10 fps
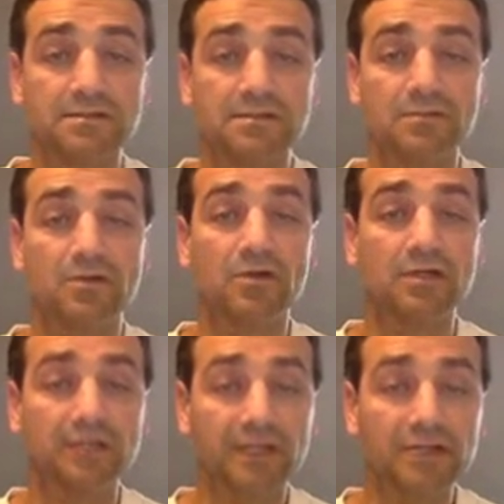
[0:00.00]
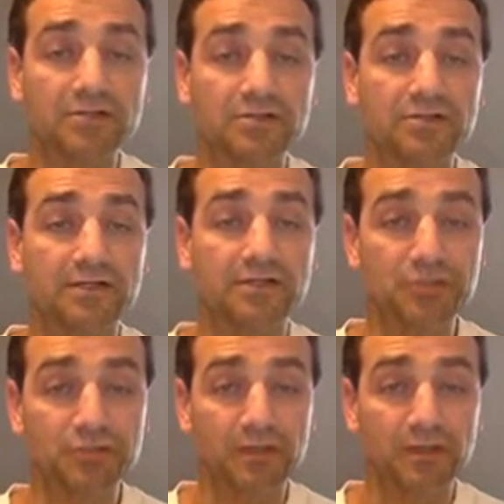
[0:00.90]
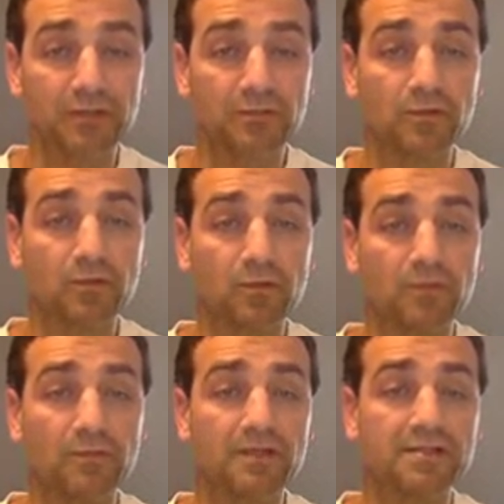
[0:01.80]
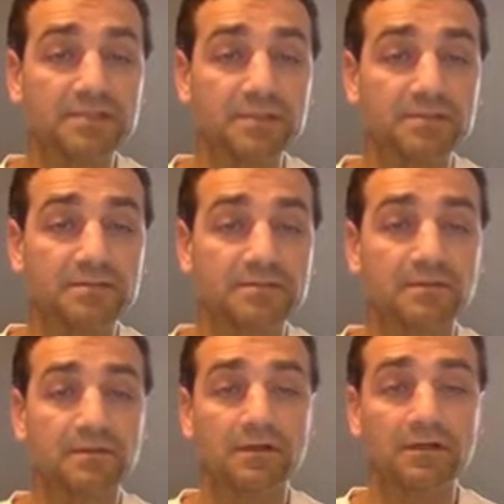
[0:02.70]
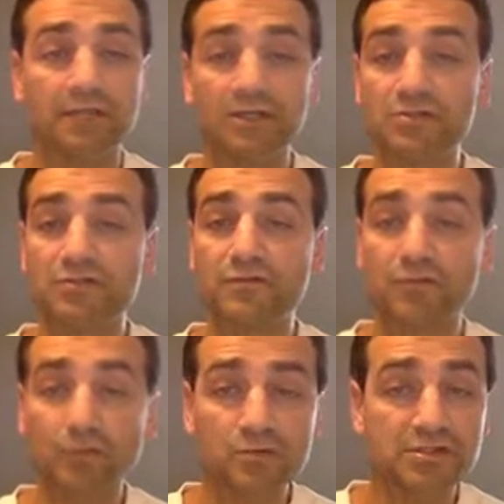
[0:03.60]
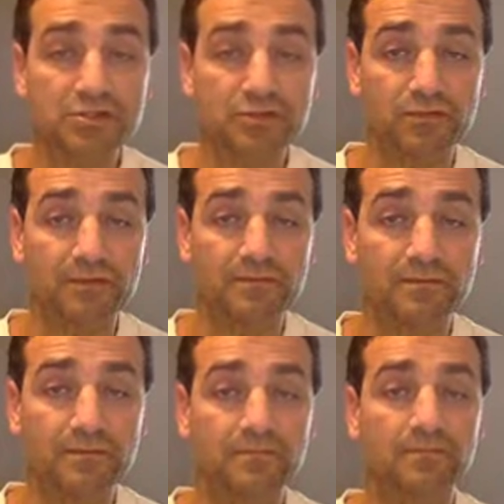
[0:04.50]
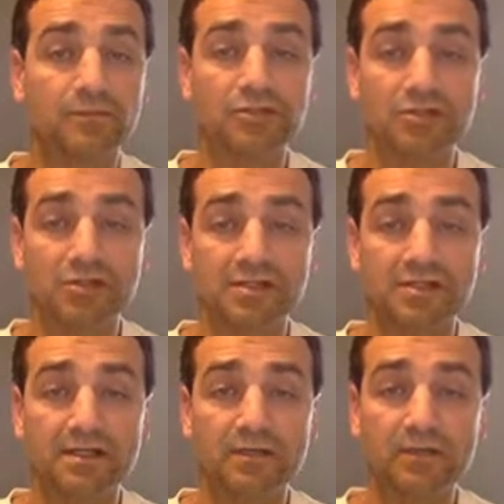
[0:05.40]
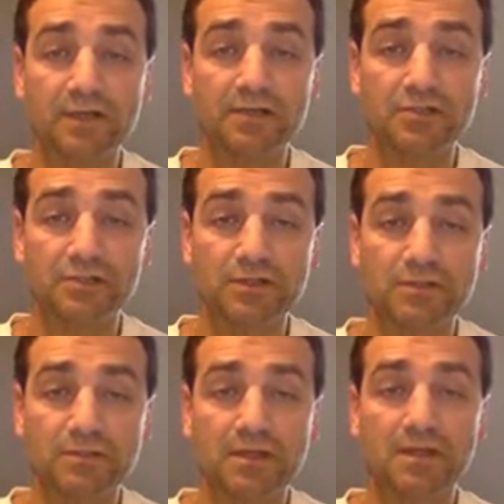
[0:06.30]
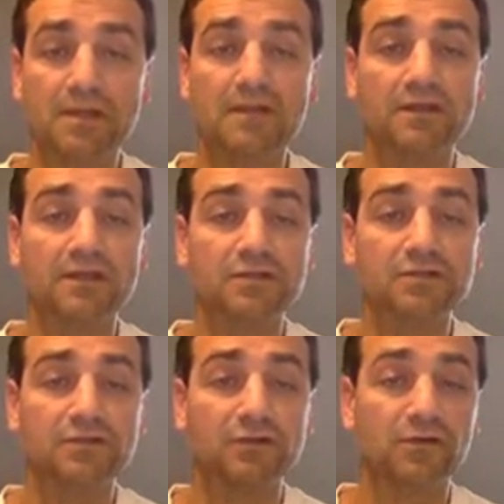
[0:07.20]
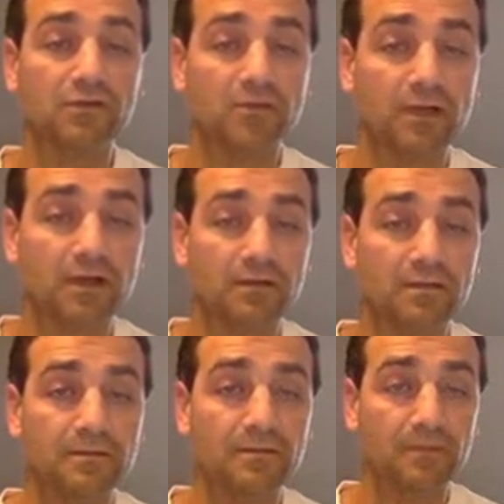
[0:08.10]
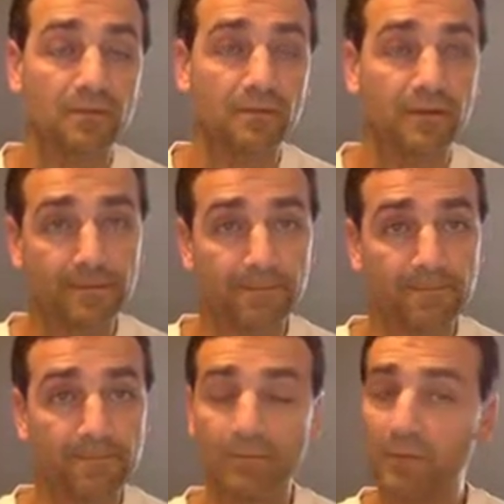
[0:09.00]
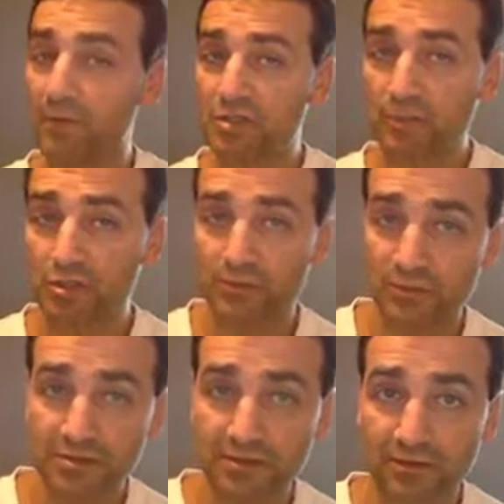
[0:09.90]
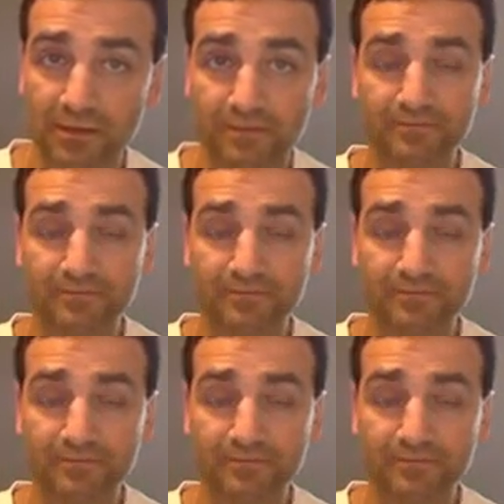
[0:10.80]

Well, a glacier is like a stream with one big exception. A glacier is a frozen stream. But just like a regular stream, the glacier flows as well. Okay. But much, much more slowly.